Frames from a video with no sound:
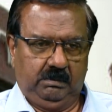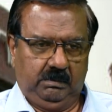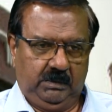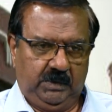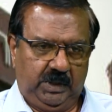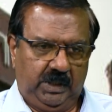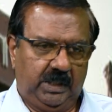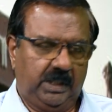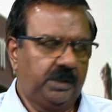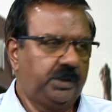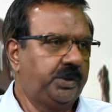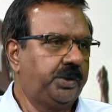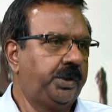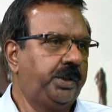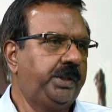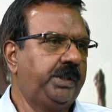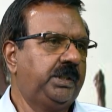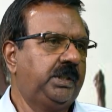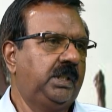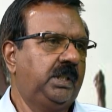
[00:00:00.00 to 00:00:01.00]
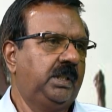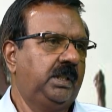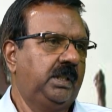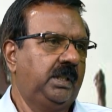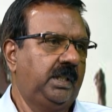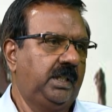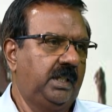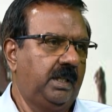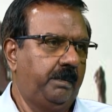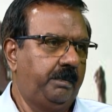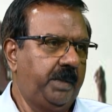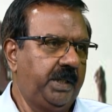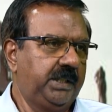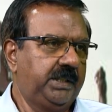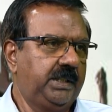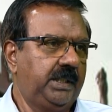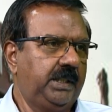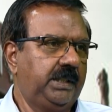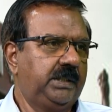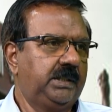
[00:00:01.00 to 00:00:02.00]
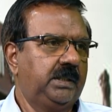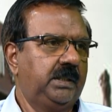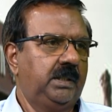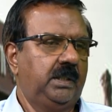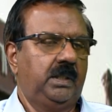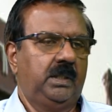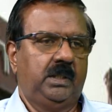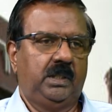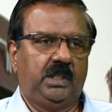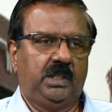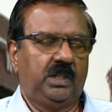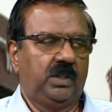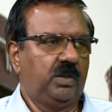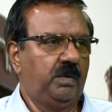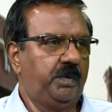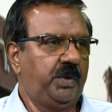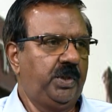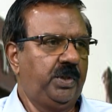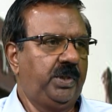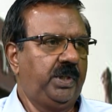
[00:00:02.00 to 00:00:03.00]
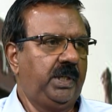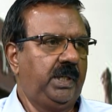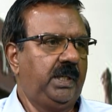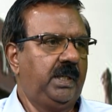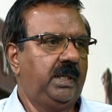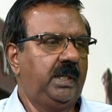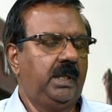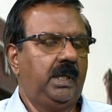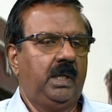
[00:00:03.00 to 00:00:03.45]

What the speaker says: in a church, in a business, in a community,